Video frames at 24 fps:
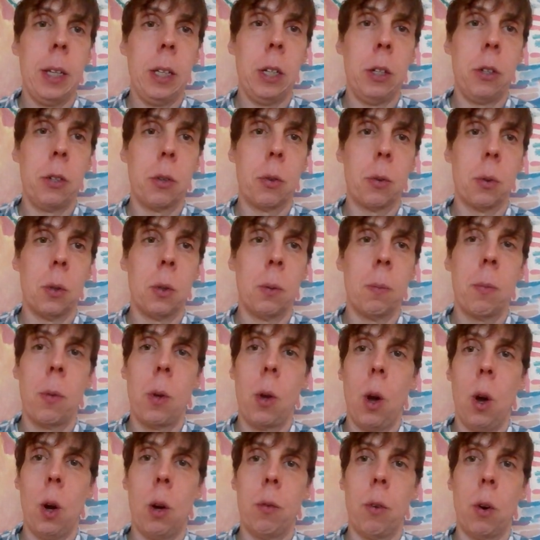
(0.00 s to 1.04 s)
integral
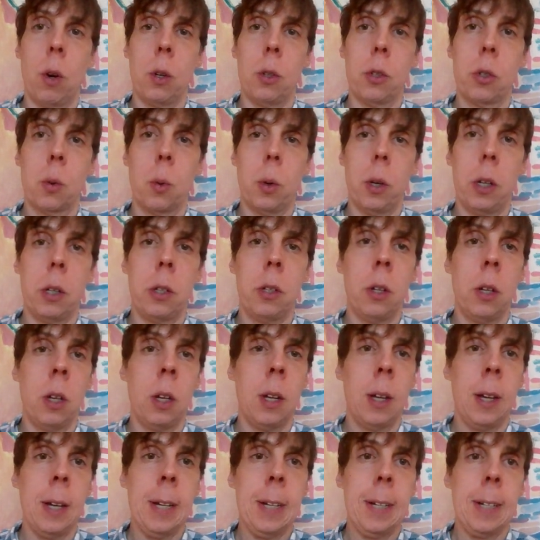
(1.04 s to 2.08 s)
of r squared
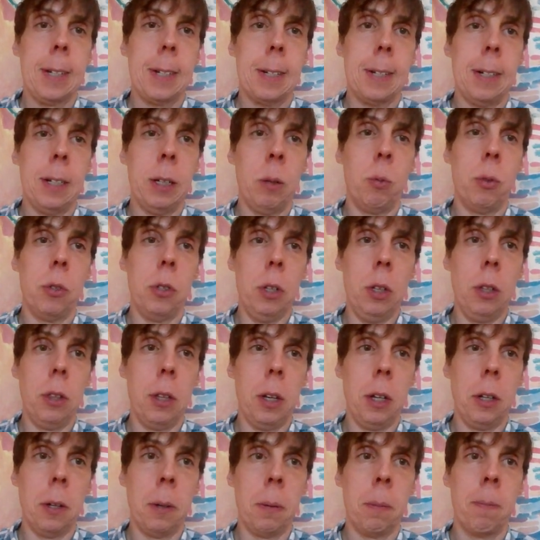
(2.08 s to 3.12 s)
times d
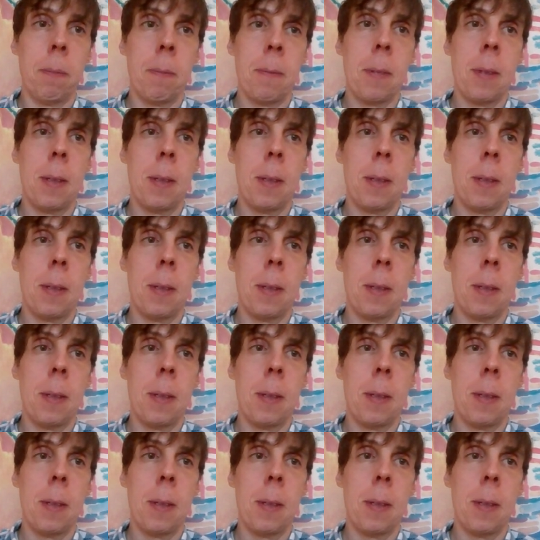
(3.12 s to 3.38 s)
theta,